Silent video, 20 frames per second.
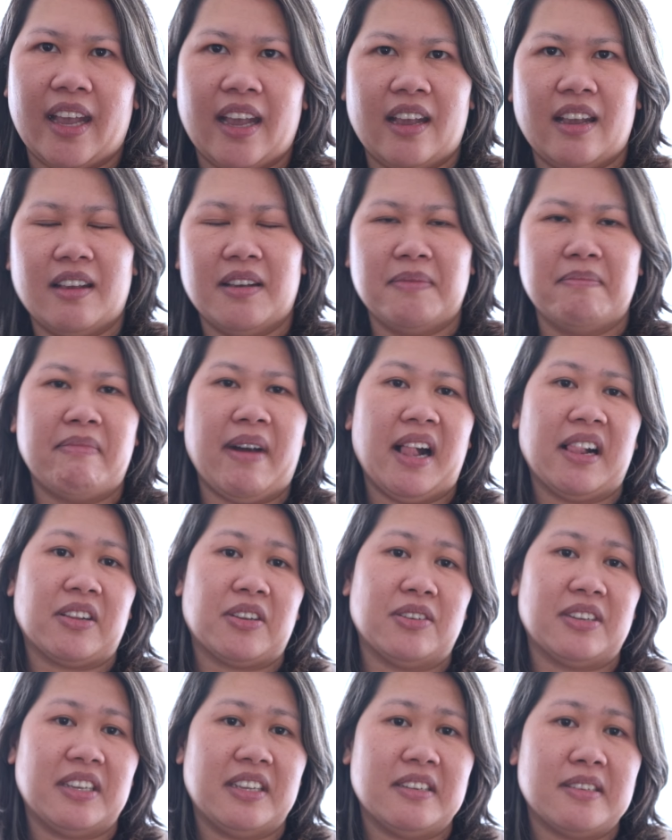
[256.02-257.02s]
a
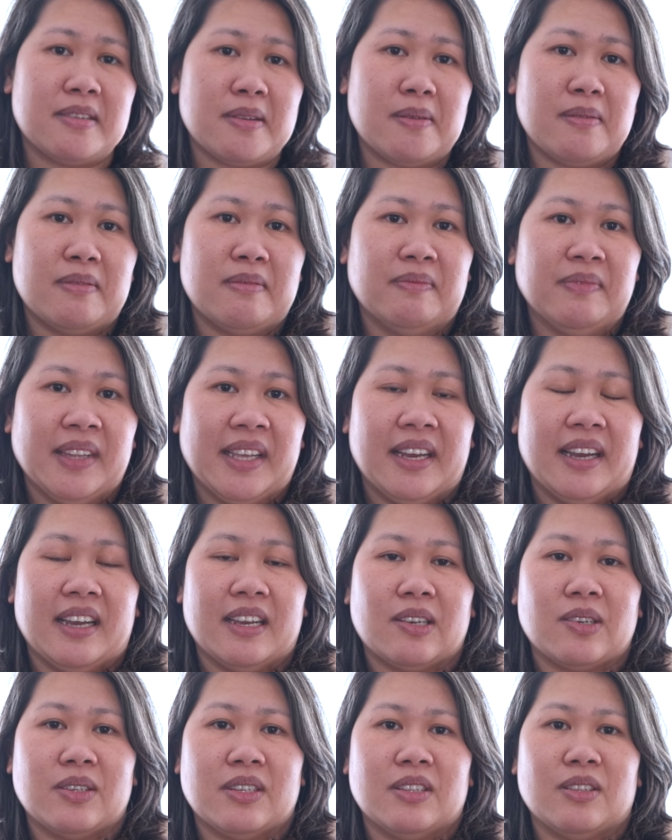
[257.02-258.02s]
balcony, so
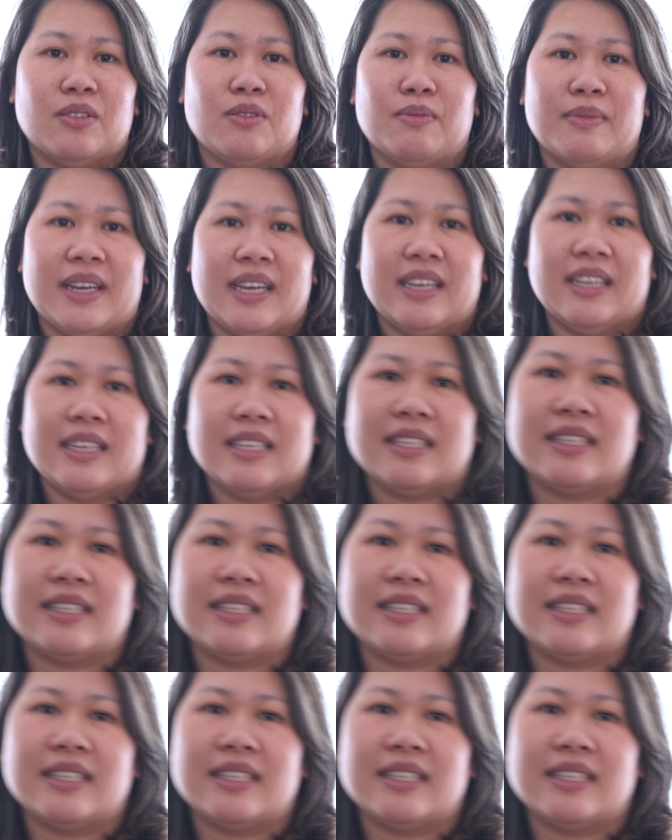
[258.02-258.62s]
I couldn't do my